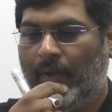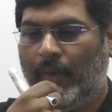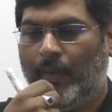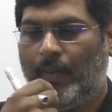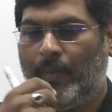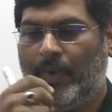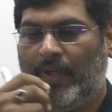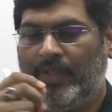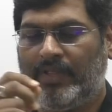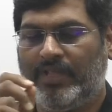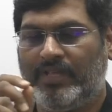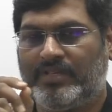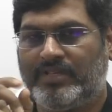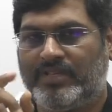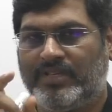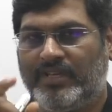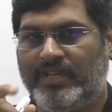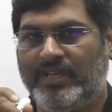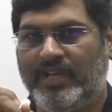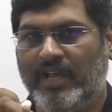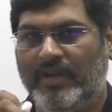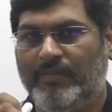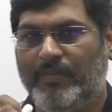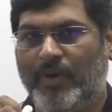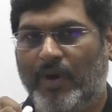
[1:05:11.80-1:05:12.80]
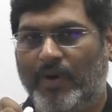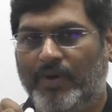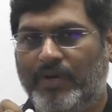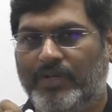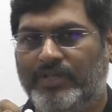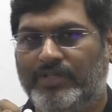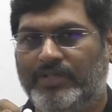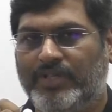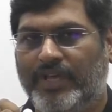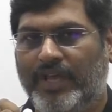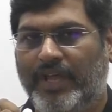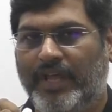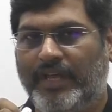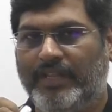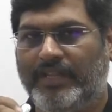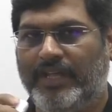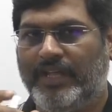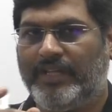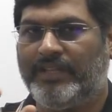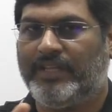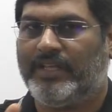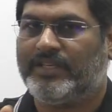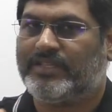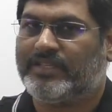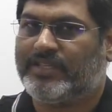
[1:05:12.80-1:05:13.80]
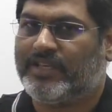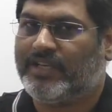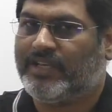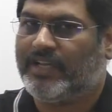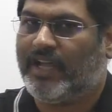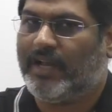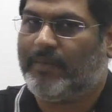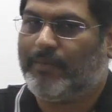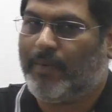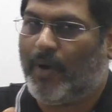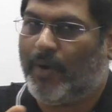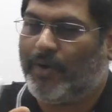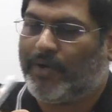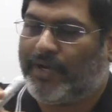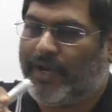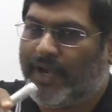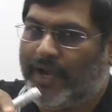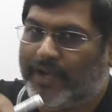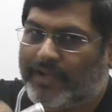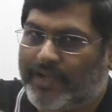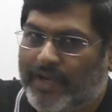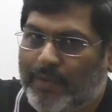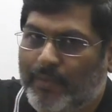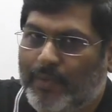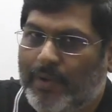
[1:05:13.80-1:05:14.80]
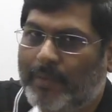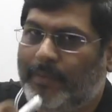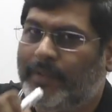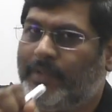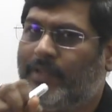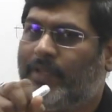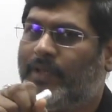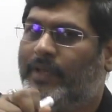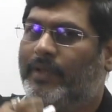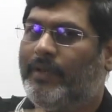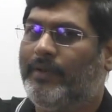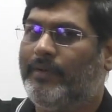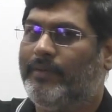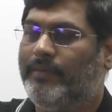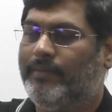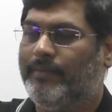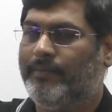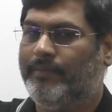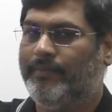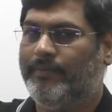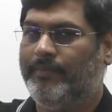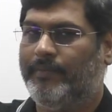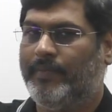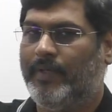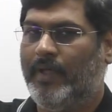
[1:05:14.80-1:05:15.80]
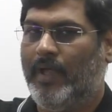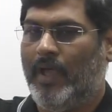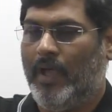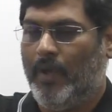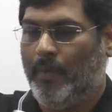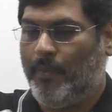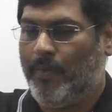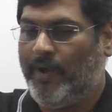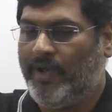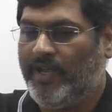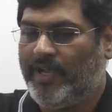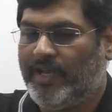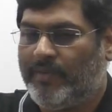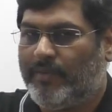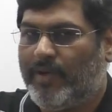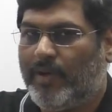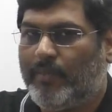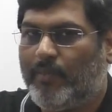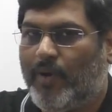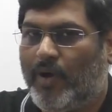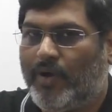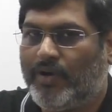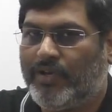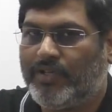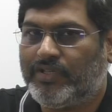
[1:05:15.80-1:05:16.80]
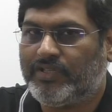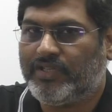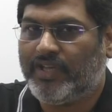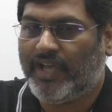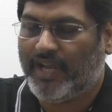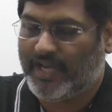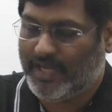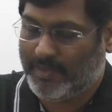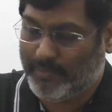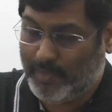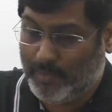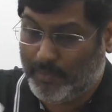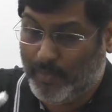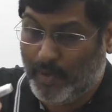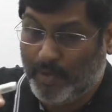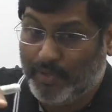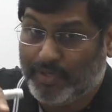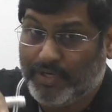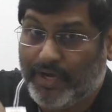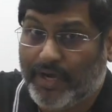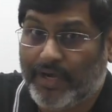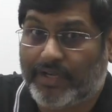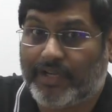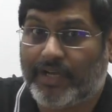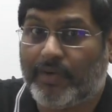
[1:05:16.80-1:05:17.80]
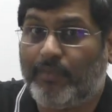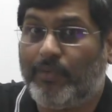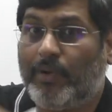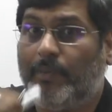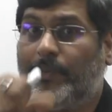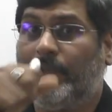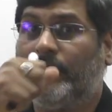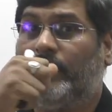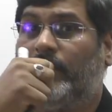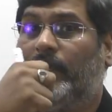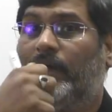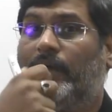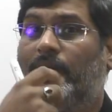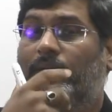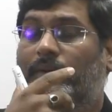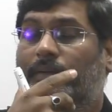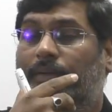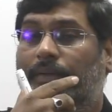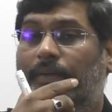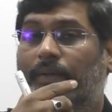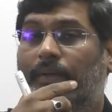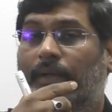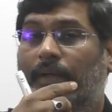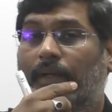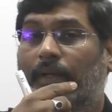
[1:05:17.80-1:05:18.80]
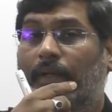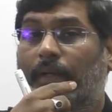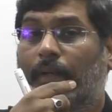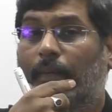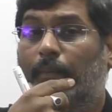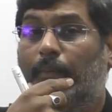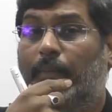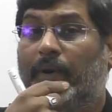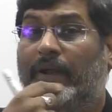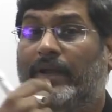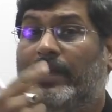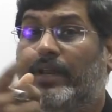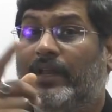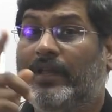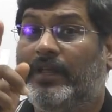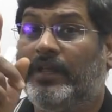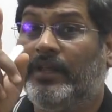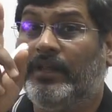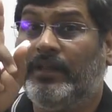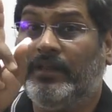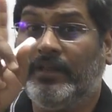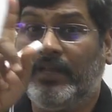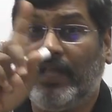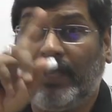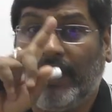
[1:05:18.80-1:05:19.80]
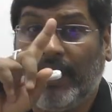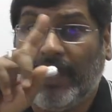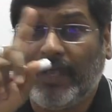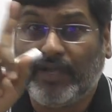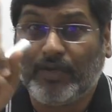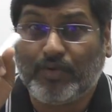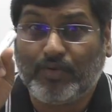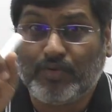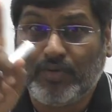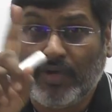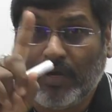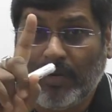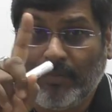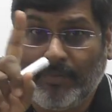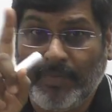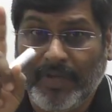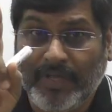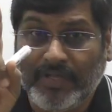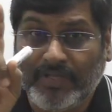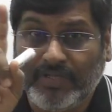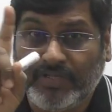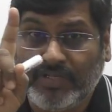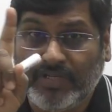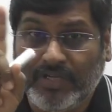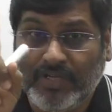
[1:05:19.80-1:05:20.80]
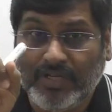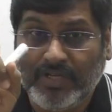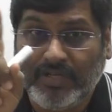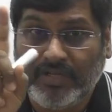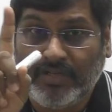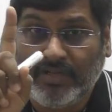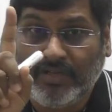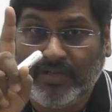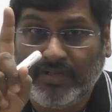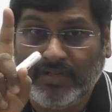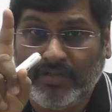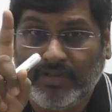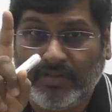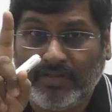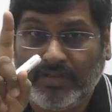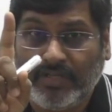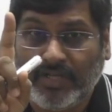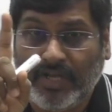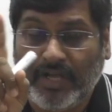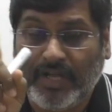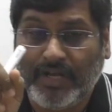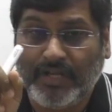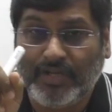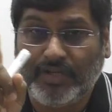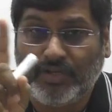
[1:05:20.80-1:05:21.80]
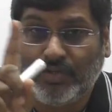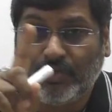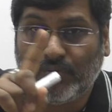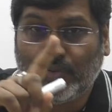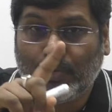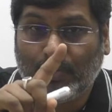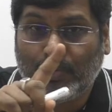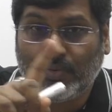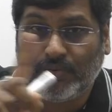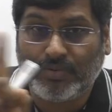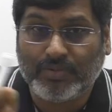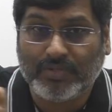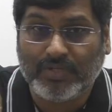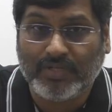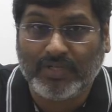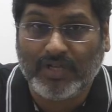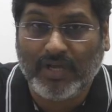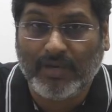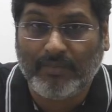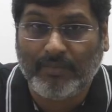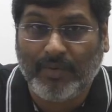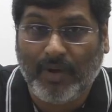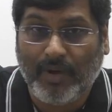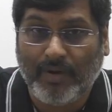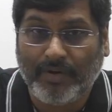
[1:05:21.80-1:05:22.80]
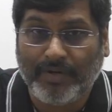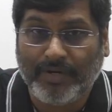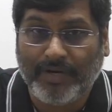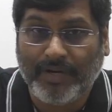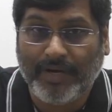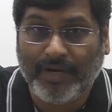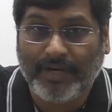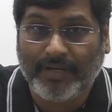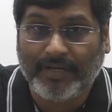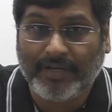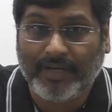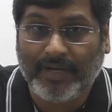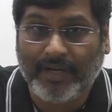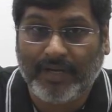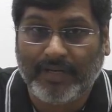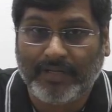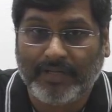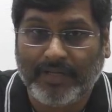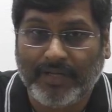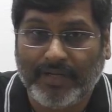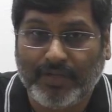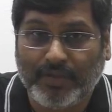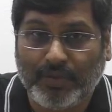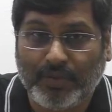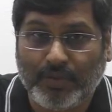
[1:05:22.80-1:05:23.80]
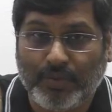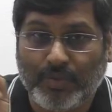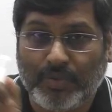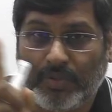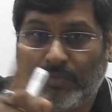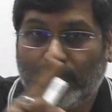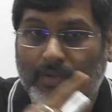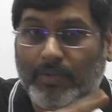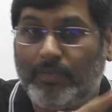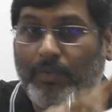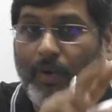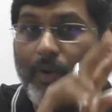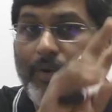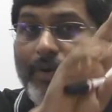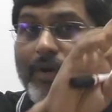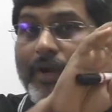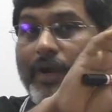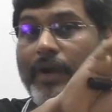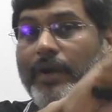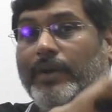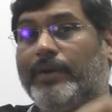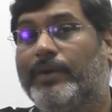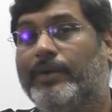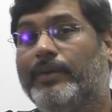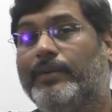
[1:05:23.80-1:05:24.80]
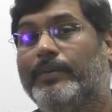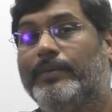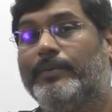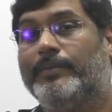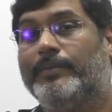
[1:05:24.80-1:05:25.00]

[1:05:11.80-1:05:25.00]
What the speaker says: When the single bond is there, then the single bond character will be there. When double bond is there, double bond character will be there. But in the actual benzene, there is no single bond character, there is no double bond character.